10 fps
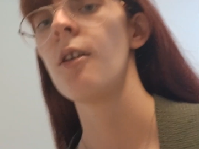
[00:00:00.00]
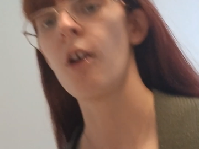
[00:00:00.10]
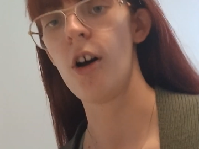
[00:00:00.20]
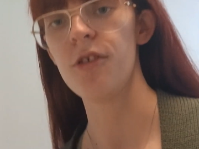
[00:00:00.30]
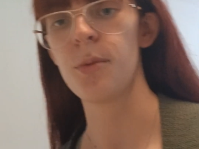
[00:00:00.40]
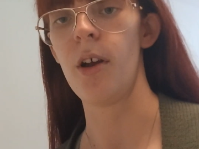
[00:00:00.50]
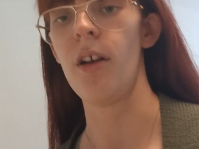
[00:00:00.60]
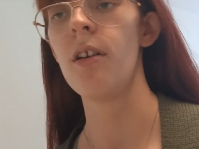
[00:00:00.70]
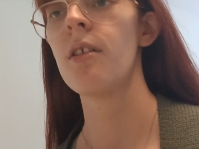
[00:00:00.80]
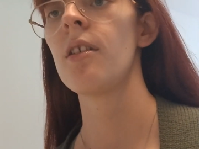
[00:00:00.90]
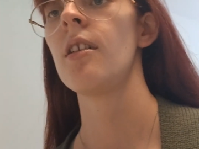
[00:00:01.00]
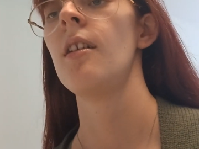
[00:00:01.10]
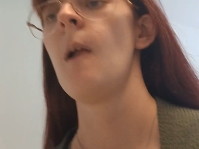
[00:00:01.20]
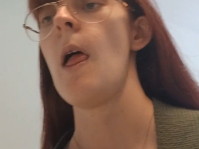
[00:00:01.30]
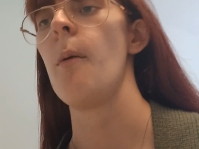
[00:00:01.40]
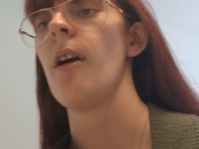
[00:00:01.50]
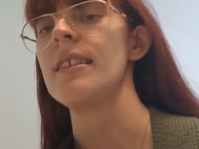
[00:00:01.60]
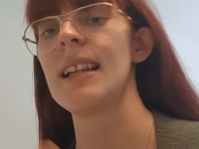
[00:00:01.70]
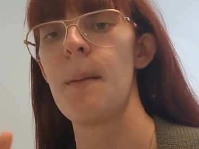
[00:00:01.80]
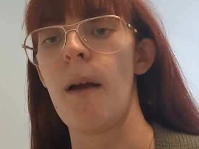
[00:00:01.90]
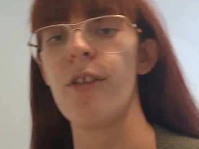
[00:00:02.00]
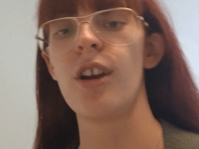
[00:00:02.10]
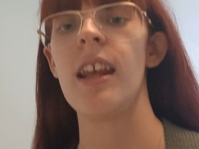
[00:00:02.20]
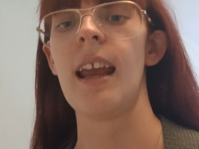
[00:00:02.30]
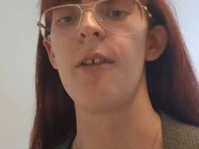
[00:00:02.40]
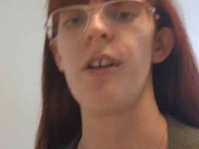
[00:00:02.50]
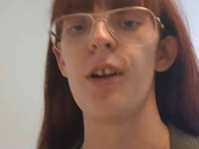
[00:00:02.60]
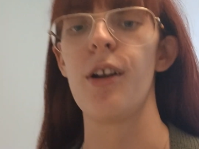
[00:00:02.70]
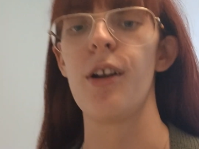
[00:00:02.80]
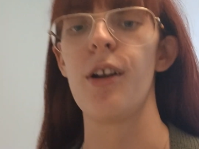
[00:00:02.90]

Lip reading: coursework, and whereas in America you get grade on